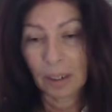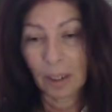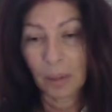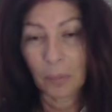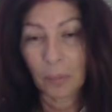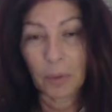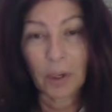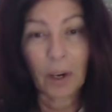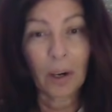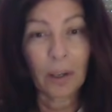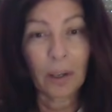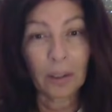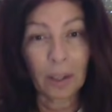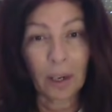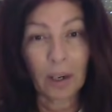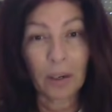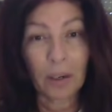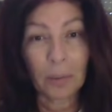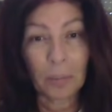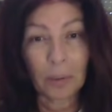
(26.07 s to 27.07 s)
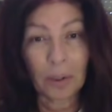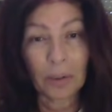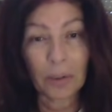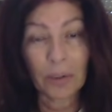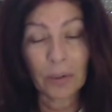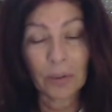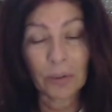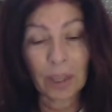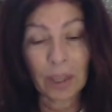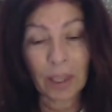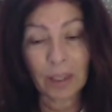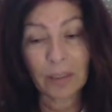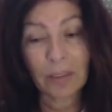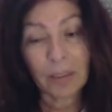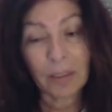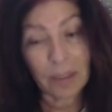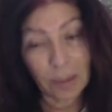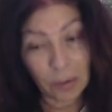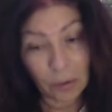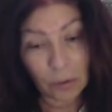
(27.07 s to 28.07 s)
We all are brothers and
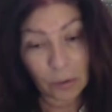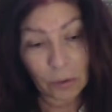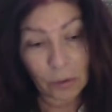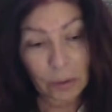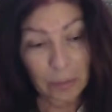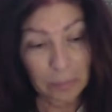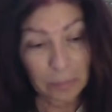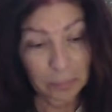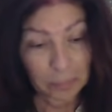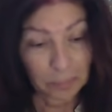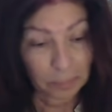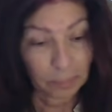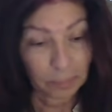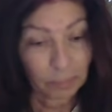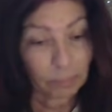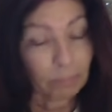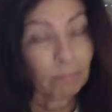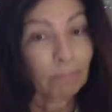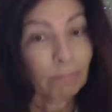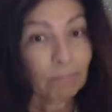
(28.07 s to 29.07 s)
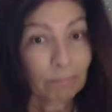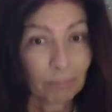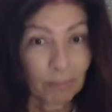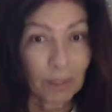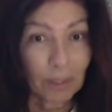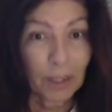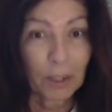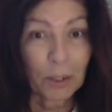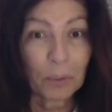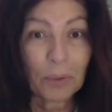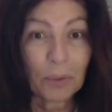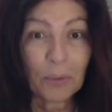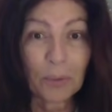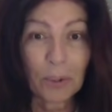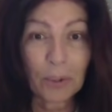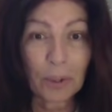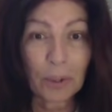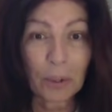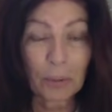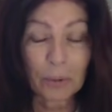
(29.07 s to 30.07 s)
sisters because we're
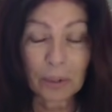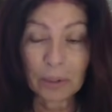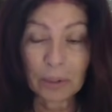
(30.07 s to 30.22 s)
Virgos